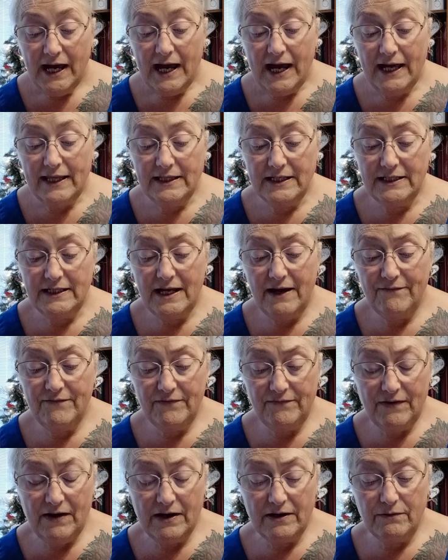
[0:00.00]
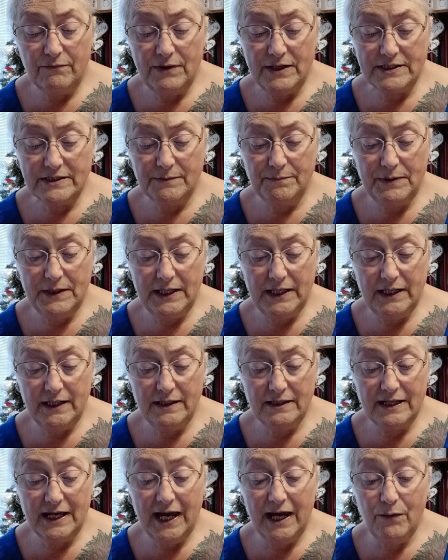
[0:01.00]
And then David found a
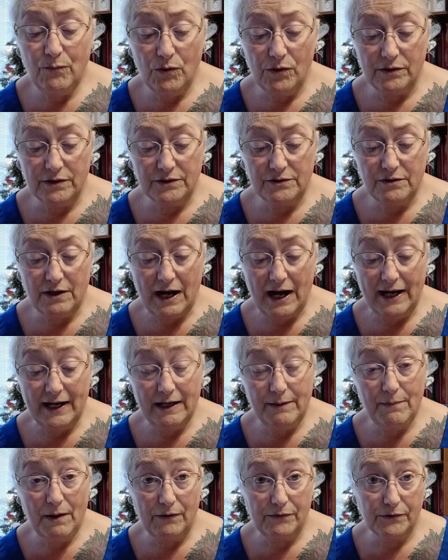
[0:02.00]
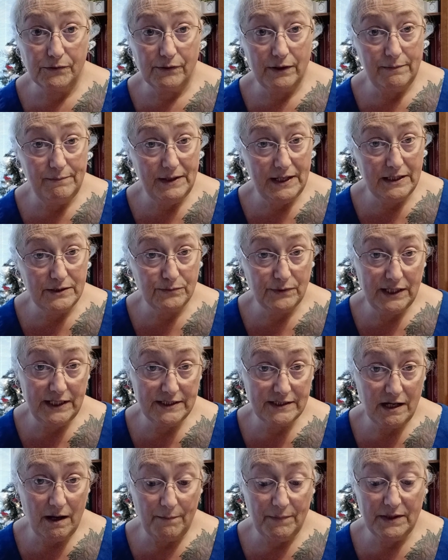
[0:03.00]
recipe that he wanted to try. And he bought the green beans when he
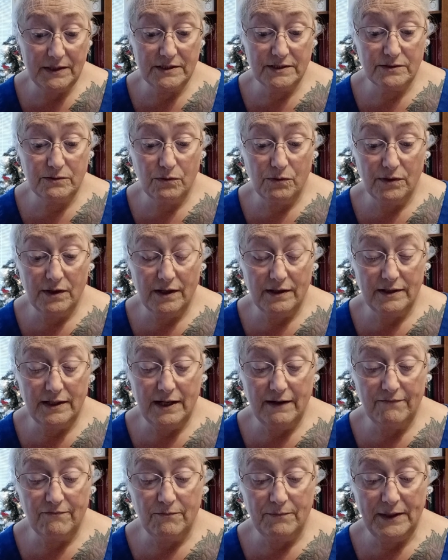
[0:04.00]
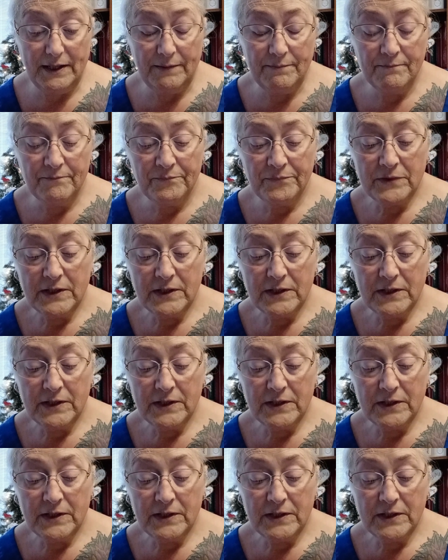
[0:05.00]
stopped at the store the other day for me.